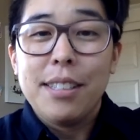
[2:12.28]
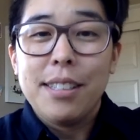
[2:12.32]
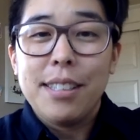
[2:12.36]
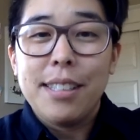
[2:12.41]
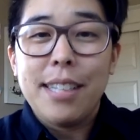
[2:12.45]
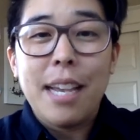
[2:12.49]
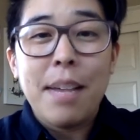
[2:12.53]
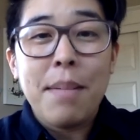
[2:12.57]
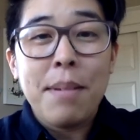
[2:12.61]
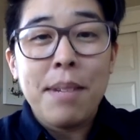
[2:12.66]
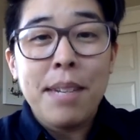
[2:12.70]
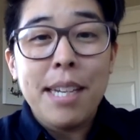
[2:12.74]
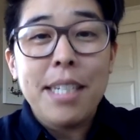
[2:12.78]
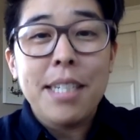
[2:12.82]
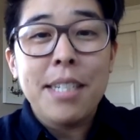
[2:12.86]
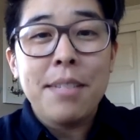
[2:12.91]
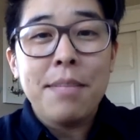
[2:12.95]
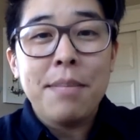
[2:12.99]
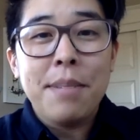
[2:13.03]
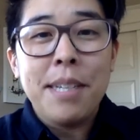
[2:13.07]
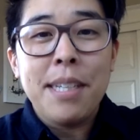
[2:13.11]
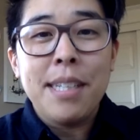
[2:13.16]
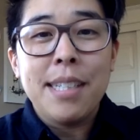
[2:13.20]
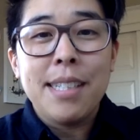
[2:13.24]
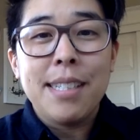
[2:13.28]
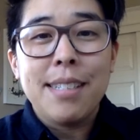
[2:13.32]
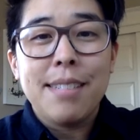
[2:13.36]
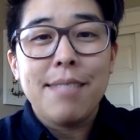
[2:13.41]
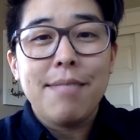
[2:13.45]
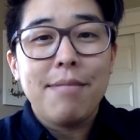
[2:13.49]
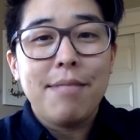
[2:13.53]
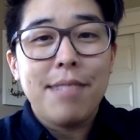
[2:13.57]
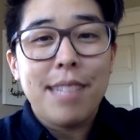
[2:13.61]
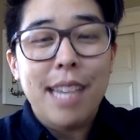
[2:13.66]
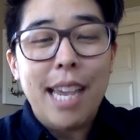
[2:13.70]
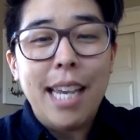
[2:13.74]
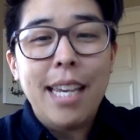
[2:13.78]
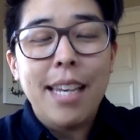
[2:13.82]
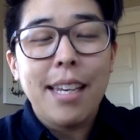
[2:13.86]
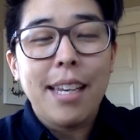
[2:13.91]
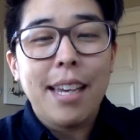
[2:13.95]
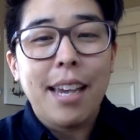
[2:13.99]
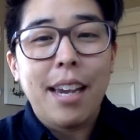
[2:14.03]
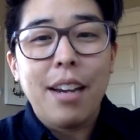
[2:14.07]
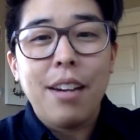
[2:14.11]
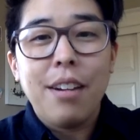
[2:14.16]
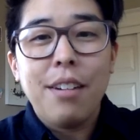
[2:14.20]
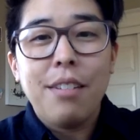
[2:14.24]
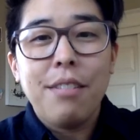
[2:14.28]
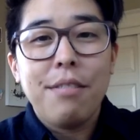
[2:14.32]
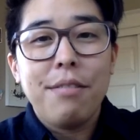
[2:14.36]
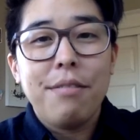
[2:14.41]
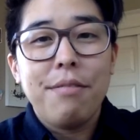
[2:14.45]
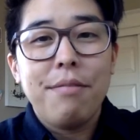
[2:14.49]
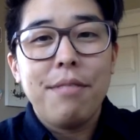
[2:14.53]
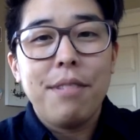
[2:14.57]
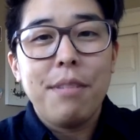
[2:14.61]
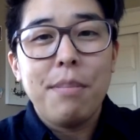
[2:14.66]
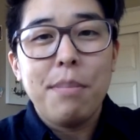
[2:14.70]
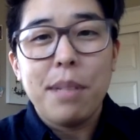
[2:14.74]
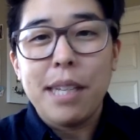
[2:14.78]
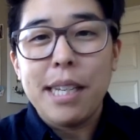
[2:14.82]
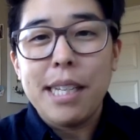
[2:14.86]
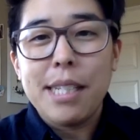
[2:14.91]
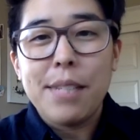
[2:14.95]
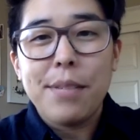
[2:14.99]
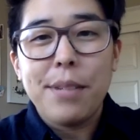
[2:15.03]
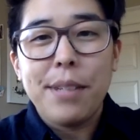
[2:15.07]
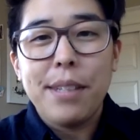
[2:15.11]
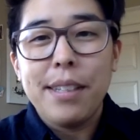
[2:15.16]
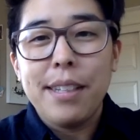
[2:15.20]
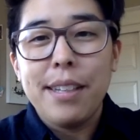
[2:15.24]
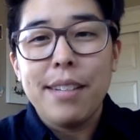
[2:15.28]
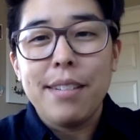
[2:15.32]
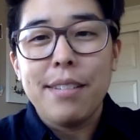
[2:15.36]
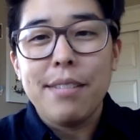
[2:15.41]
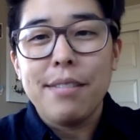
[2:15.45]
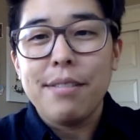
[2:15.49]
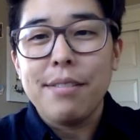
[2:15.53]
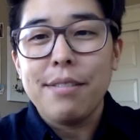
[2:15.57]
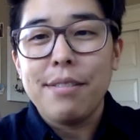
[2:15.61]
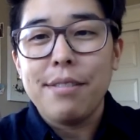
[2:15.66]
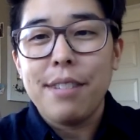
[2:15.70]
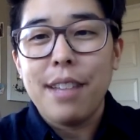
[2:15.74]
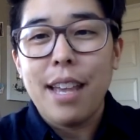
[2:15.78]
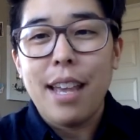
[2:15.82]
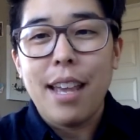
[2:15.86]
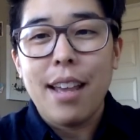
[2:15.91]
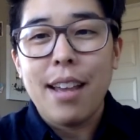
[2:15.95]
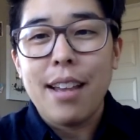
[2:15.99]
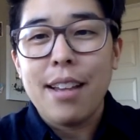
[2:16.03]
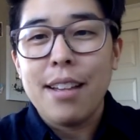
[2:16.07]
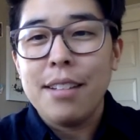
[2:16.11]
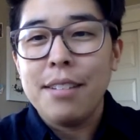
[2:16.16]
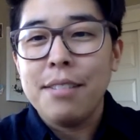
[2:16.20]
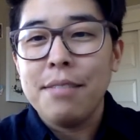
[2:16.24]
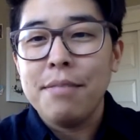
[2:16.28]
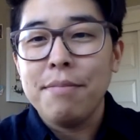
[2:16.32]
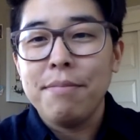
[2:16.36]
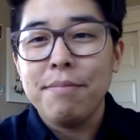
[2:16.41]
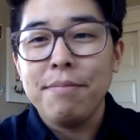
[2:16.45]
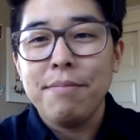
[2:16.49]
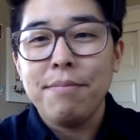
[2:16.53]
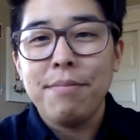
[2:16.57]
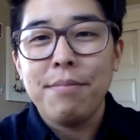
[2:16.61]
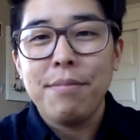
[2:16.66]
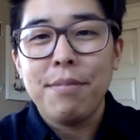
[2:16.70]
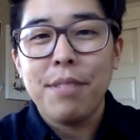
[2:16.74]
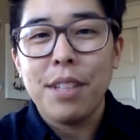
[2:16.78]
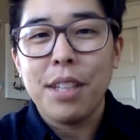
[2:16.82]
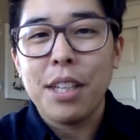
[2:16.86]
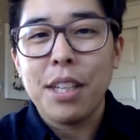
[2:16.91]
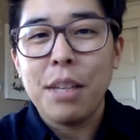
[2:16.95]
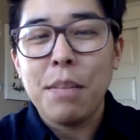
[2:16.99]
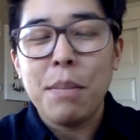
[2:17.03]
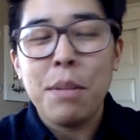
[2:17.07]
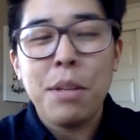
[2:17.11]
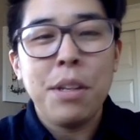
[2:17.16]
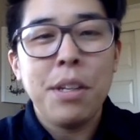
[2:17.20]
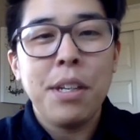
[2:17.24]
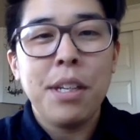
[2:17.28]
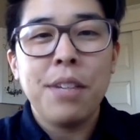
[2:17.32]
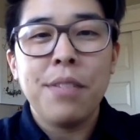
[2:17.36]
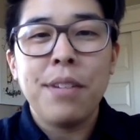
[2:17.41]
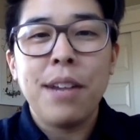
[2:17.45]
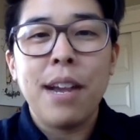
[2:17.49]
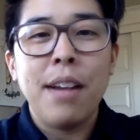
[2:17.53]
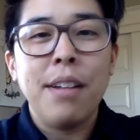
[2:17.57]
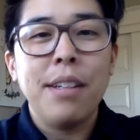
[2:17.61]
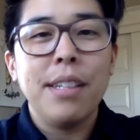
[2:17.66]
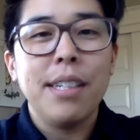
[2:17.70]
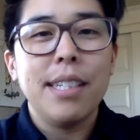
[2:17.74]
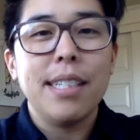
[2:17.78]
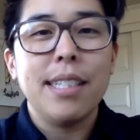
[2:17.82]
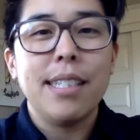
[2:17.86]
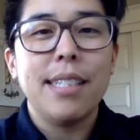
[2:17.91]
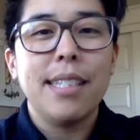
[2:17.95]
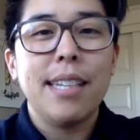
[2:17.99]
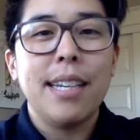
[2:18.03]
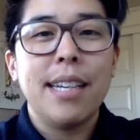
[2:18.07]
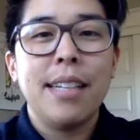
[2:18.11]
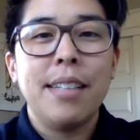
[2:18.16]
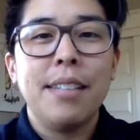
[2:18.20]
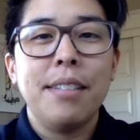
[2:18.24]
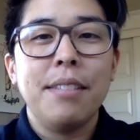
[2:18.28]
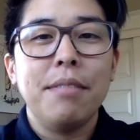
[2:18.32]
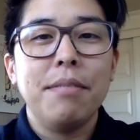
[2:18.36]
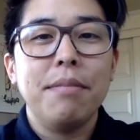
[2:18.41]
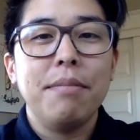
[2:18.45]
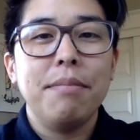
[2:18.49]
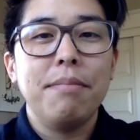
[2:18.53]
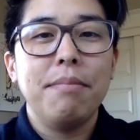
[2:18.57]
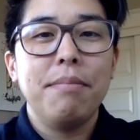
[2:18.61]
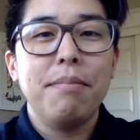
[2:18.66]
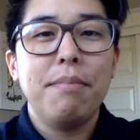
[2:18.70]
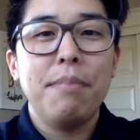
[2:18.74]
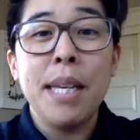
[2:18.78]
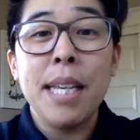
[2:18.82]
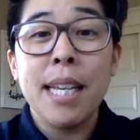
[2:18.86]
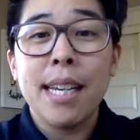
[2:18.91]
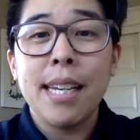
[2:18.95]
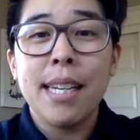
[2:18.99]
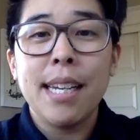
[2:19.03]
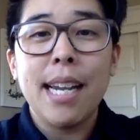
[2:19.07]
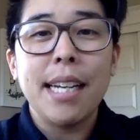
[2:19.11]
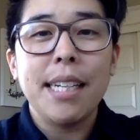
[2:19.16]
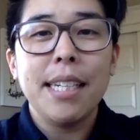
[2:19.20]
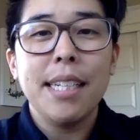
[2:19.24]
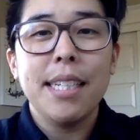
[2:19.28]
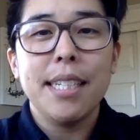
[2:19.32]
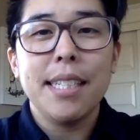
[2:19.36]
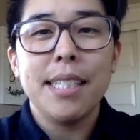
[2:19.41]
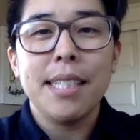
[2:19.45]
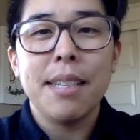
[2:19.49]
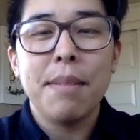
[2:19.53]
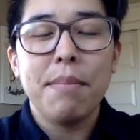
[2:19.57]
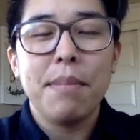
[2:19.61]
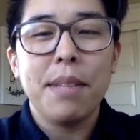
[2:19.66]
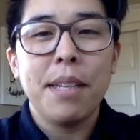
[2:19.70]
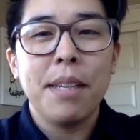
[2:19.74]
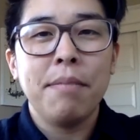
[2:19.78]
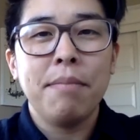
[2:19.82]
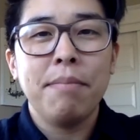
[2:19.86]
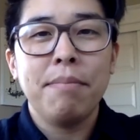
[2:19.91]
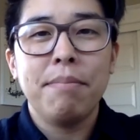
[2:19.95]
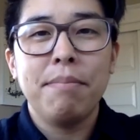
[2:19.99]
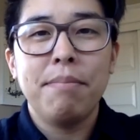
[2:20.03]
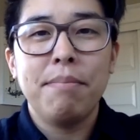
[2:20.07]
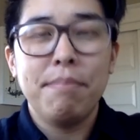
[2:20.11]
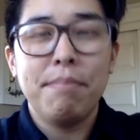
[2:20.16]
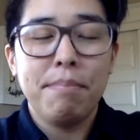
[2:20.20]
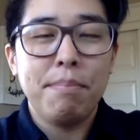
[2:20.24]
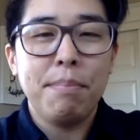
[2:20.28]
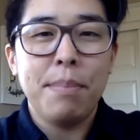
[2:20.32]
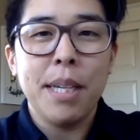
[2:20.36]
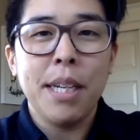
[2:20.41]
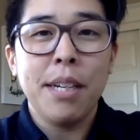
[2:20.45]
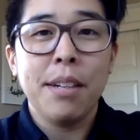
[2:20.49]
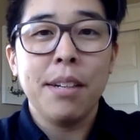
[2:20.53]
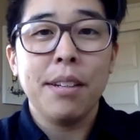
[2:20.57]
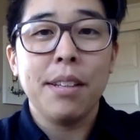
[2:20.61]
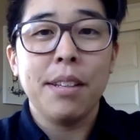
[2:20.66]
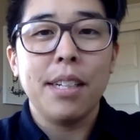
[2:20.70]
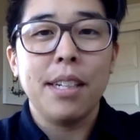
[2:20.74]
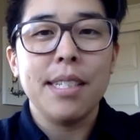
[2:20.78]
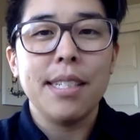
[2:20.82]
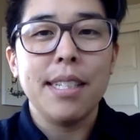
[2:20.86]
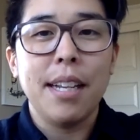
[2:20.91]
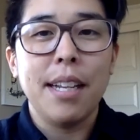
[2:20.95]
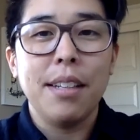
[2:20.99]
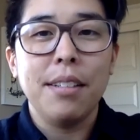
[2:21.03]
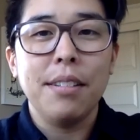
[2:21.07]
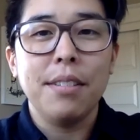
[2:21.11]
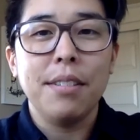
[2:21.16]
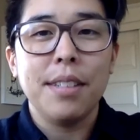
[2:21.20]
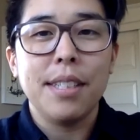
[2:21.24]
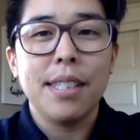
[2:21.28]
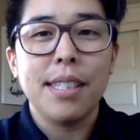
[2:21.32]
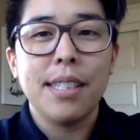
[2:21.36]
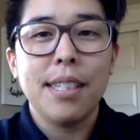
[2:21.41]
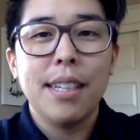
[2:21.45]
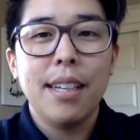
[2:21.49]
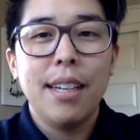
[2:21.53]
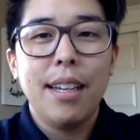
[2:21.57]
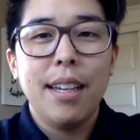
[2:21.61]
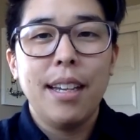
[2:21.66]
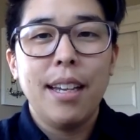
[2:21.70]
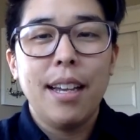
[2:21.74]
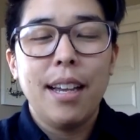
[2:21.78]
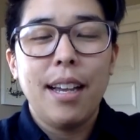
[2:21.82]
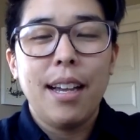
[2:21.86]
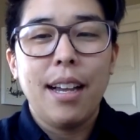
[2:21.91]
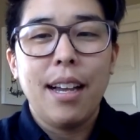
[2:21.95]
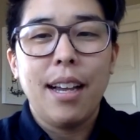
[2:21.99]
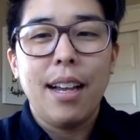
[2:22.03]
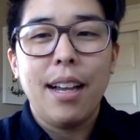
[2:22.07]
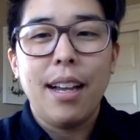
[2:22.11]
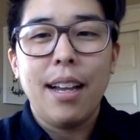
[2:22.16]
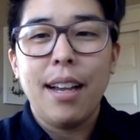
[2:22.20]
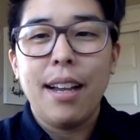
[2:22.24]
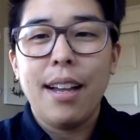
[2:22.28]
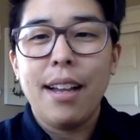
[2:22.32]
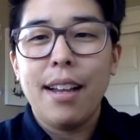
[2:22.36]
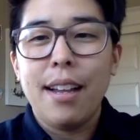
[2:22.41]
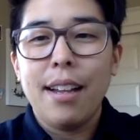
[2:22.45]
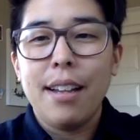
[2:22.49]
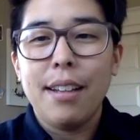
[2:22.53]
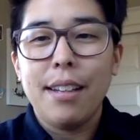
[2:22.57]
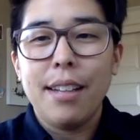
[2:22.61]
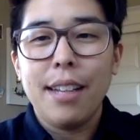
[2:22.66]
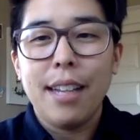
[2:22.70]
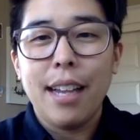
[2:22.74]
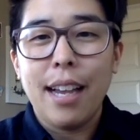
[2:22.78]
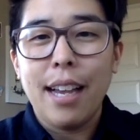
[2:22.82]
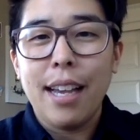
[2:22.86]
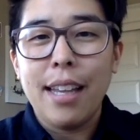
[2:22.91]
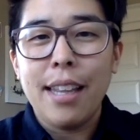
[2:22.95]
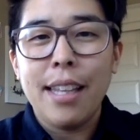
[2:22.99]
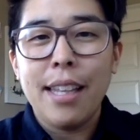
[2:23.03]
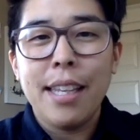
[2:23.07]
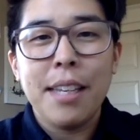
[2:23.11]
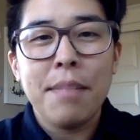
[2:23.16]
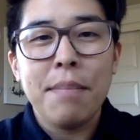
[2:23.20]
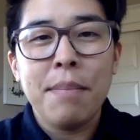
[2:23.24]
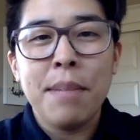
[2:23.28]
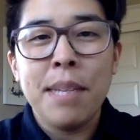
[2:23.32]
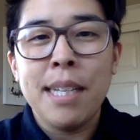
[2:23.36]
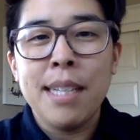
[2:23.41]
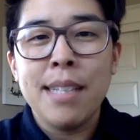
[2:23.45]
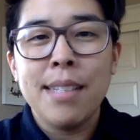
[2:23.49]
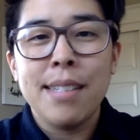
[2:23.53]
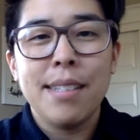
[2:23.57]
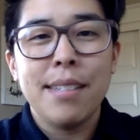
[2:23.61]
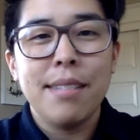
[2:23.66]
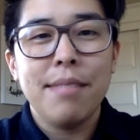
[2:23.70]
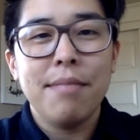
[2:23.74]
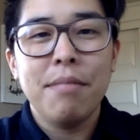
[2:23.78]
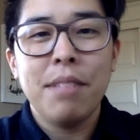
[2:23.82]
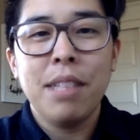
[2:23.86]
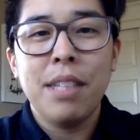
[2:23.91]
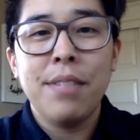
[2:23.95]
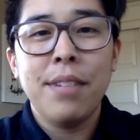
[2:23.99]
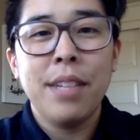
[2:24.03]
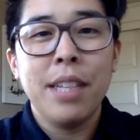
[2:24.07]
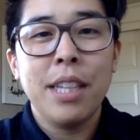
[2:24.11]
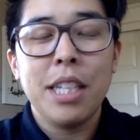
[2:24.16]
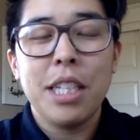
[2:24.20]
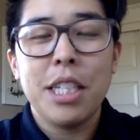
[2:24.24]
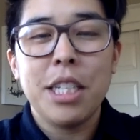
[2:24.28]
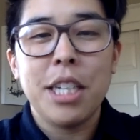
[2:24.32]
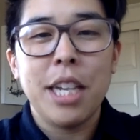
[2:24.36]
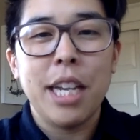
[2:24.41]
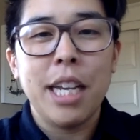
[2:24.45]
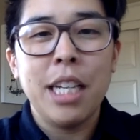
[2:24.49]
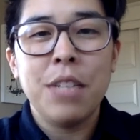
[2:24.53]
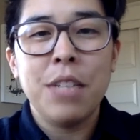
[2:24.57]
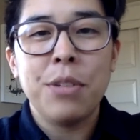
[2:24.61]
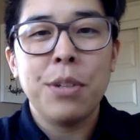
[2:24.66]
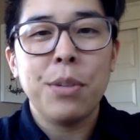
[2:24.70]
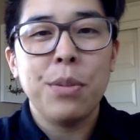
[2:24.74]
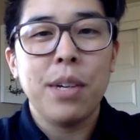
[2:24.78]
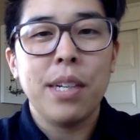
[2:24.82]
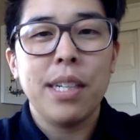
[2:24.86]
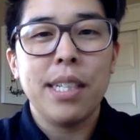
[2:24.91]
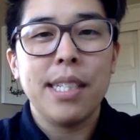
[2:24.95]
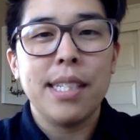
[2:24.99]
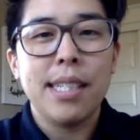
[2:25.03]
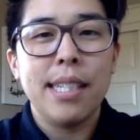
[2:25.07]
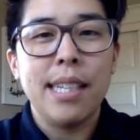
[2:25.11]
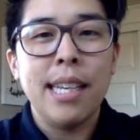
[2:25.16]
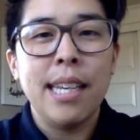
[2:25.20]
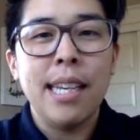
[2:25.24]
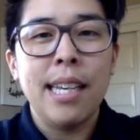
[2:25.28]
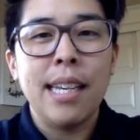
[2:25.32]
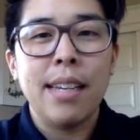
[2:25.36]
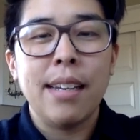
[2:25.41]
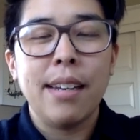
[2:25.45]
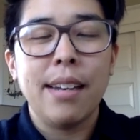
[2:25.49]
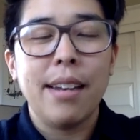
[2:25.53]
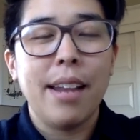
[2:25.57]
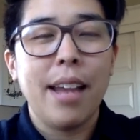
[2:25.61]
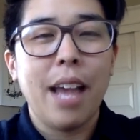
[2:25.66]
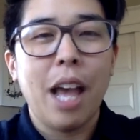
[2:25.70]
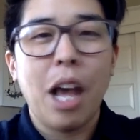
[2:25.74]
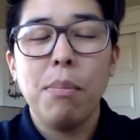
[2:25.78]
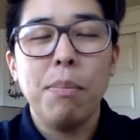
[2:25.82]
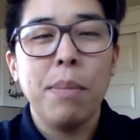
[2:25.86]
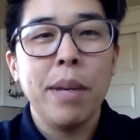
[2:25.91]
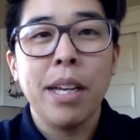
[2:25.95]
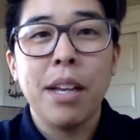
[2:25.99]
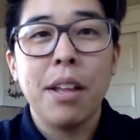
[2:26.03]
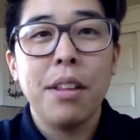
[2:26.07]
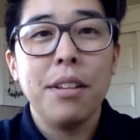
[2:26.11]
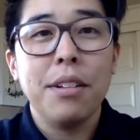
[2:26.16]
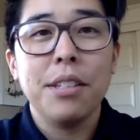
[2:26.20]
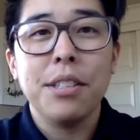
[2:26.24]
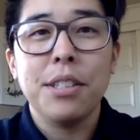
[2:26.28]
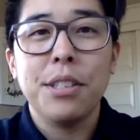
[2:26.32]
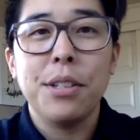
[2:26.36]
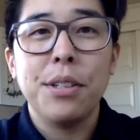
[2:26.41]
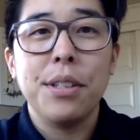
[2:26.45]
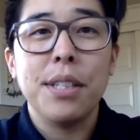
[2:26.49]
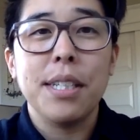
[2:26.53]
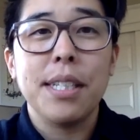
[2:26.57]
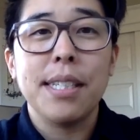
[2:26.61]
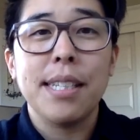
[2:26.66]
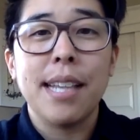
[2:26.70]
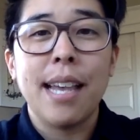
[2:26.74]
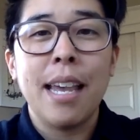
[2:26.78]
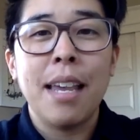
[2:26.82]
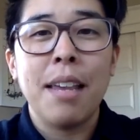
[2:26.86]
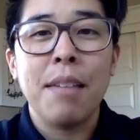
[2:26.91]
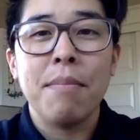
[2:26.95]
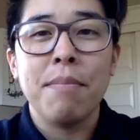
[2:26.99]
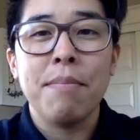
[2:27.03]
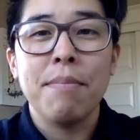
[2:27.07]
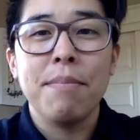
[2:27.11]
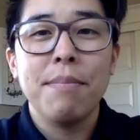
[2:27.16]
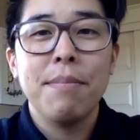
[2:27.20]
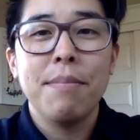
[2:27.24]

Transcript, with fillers: Salmonation means taking care of the place we live and the community around us and being connected to something bigger than ourselves. Uh, I think it means living the change we want to see and helping others do the same.